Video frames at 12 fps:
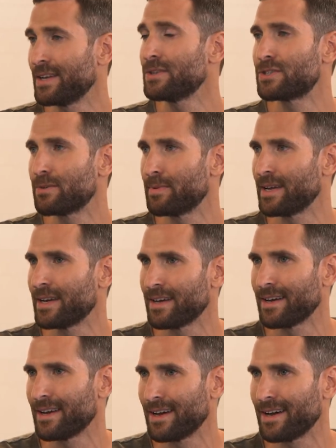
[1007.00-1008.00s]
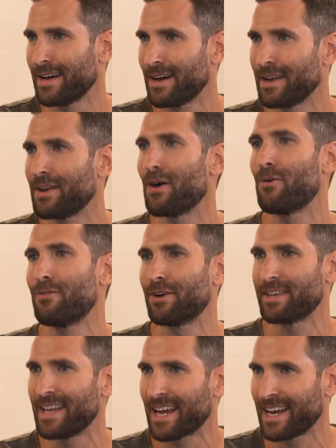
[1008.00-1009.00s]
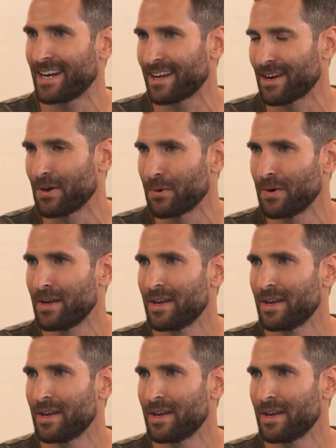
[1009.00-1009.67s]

used to be over a decade ago.